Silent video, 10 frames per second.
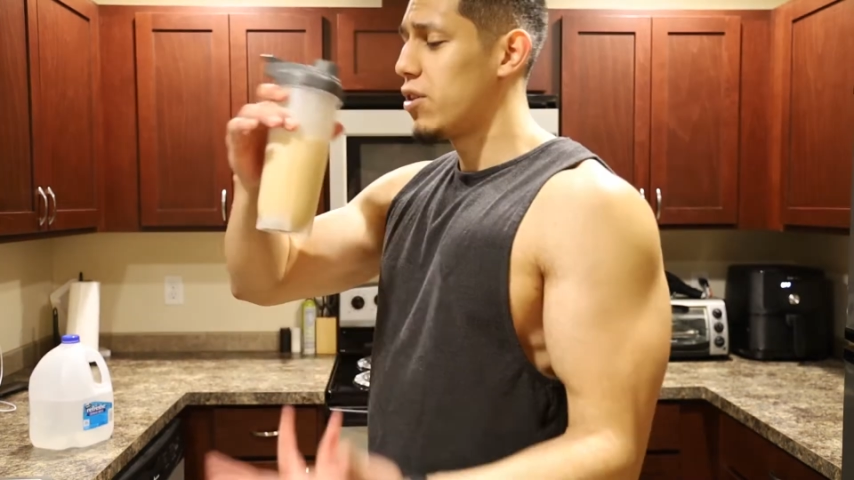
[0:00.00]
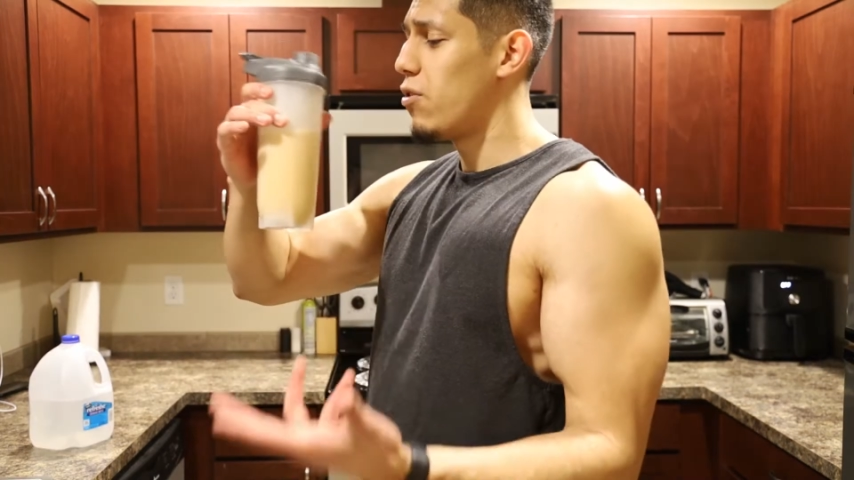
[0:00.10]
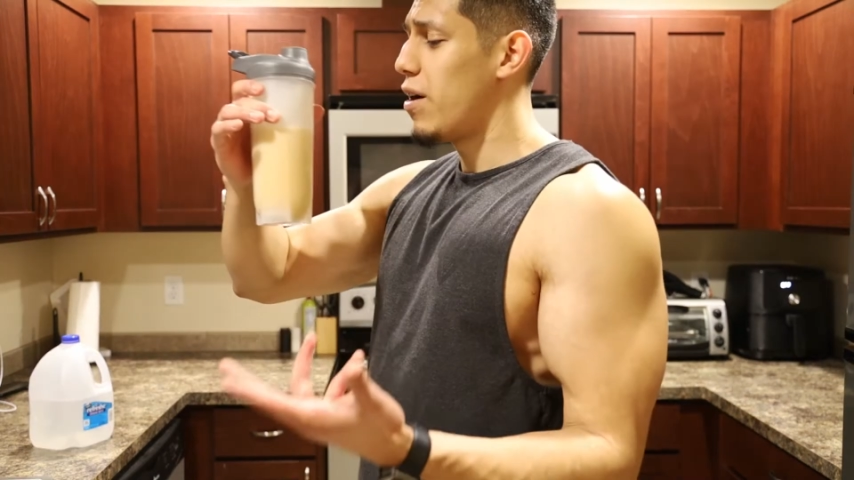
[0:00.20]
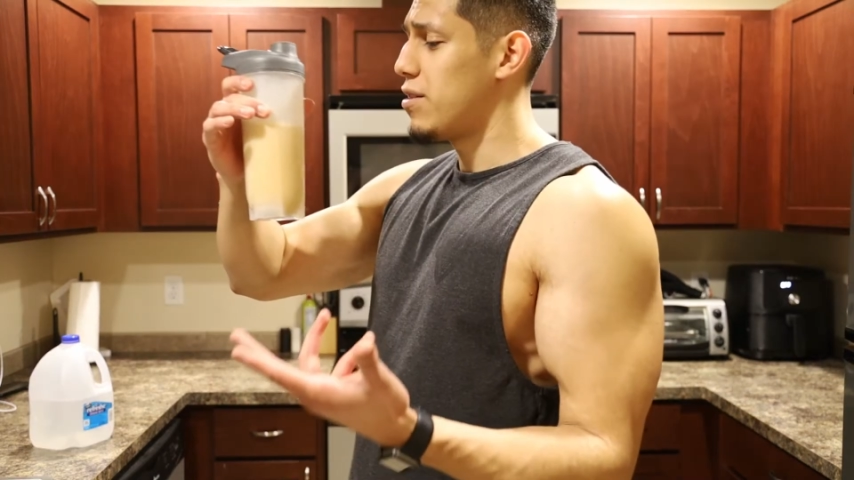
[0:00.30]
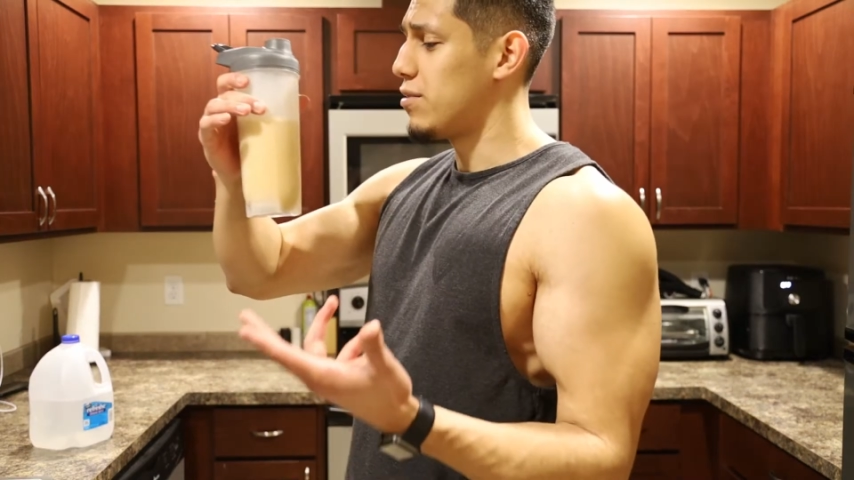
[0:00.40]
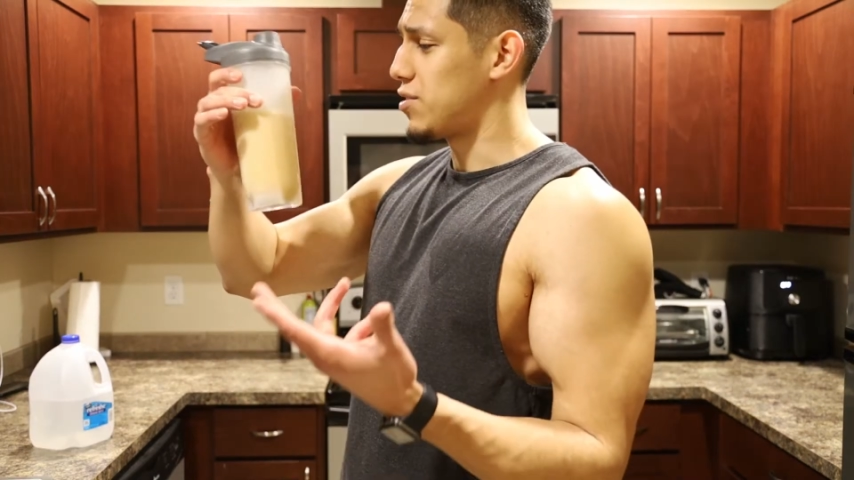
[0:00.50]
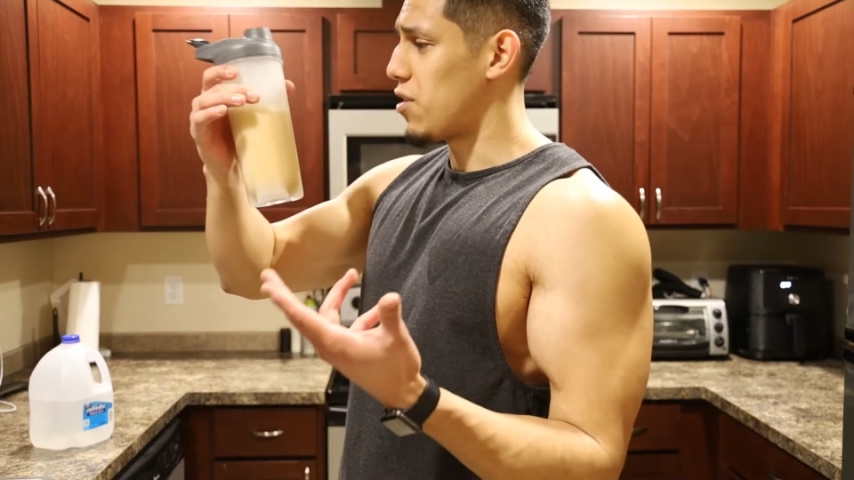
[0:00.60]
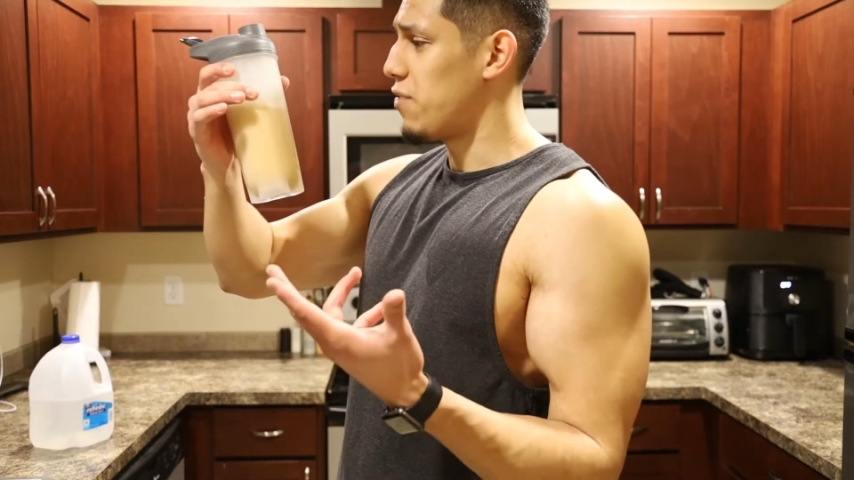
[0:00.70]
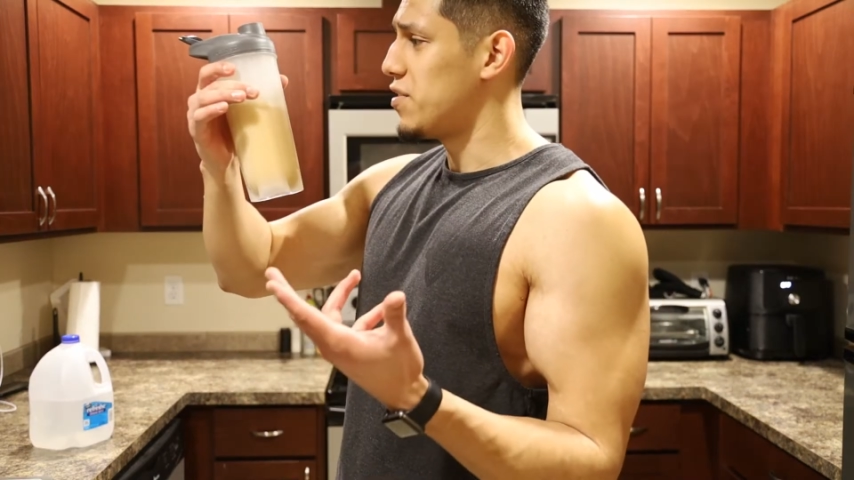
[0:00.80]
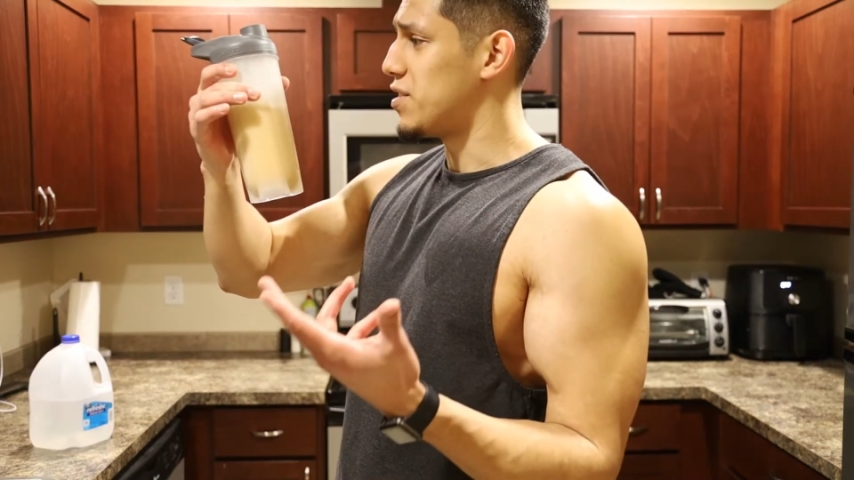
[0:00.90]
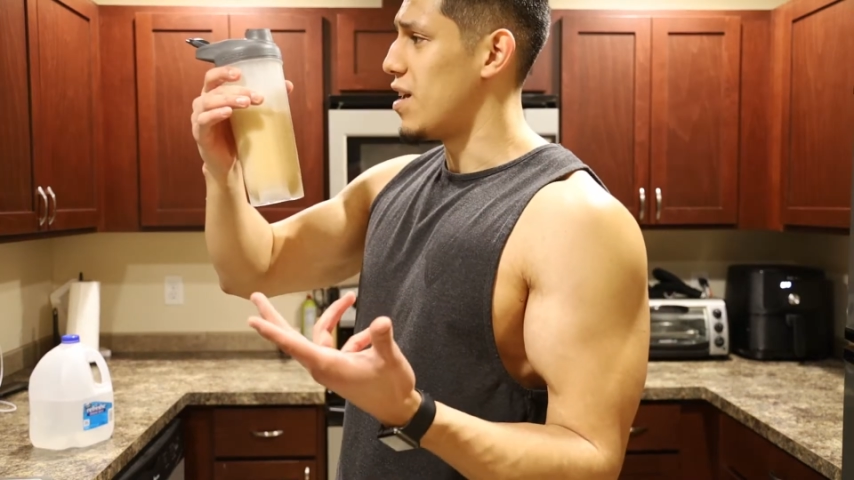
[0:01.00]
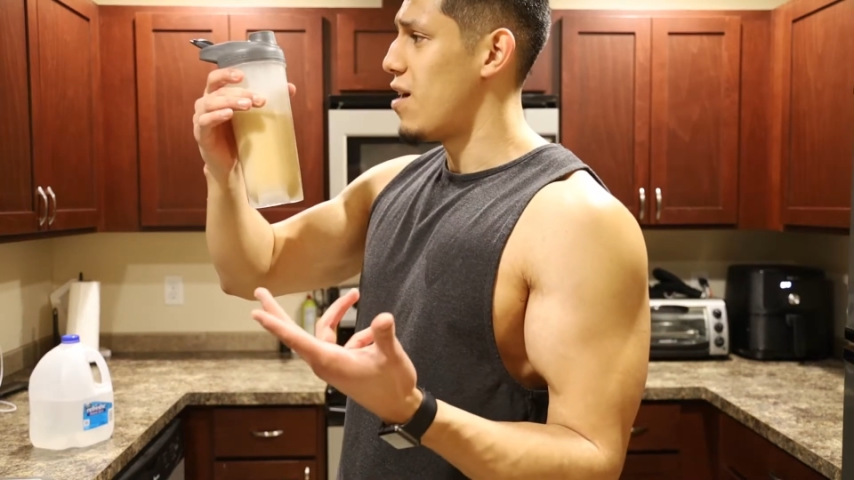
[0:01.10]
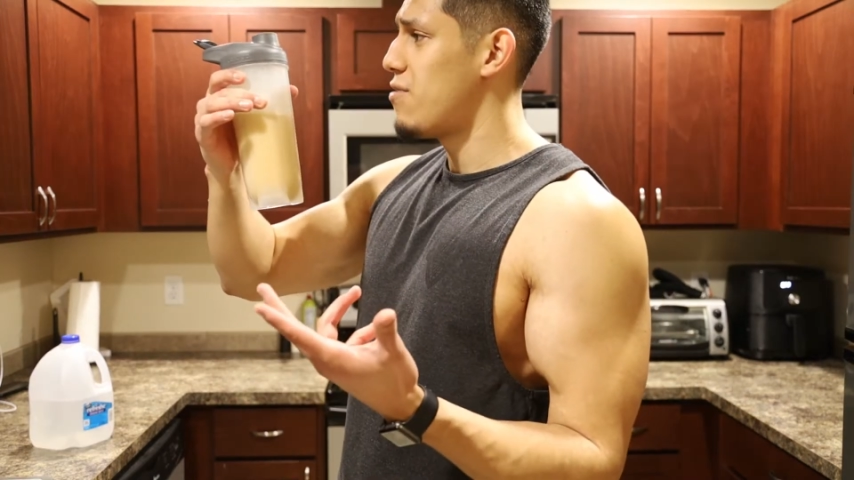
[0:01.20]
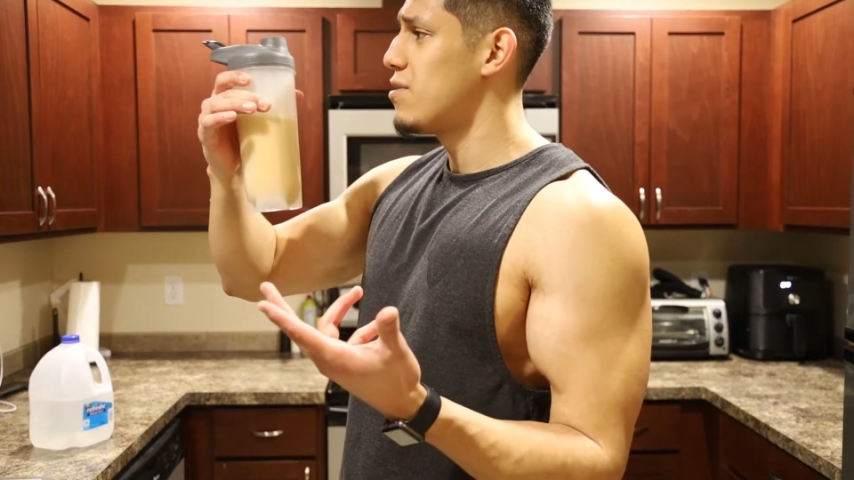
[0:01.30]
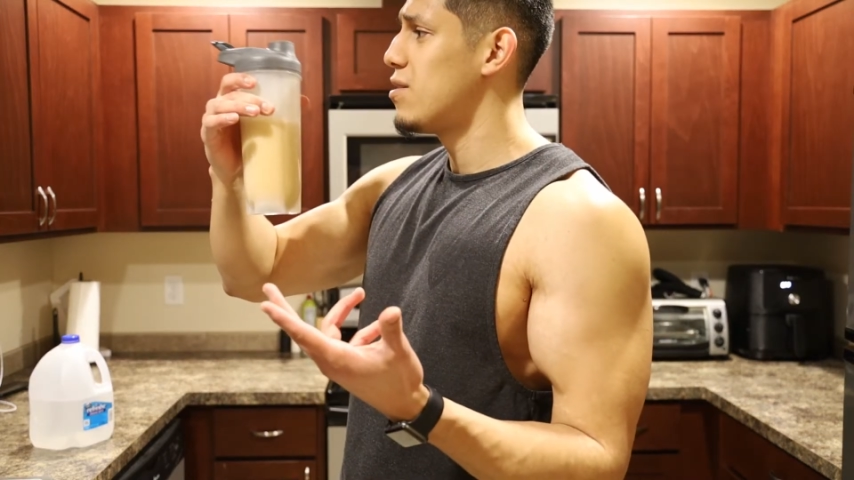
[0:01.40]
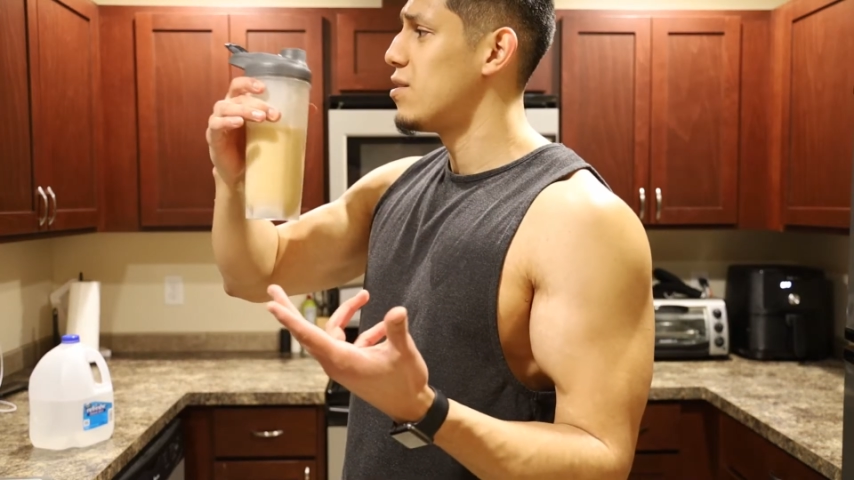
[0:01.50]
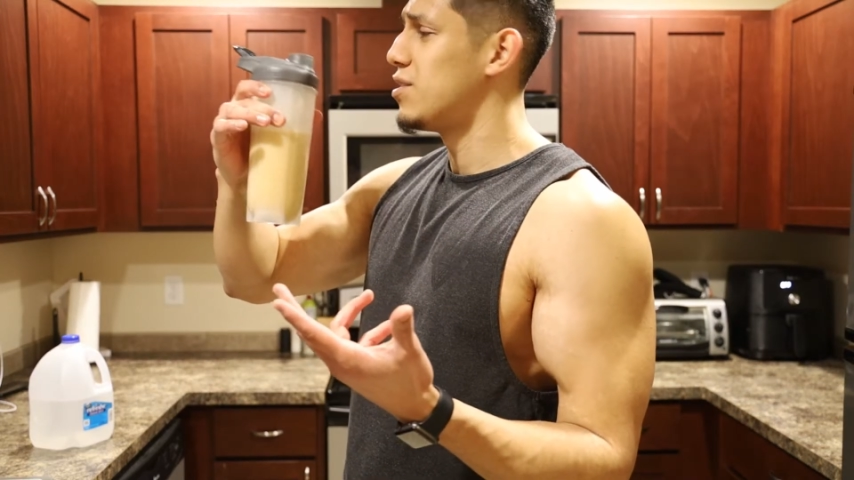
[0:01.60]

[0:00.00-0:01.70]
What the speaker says: gonna go ahead and scarf this down,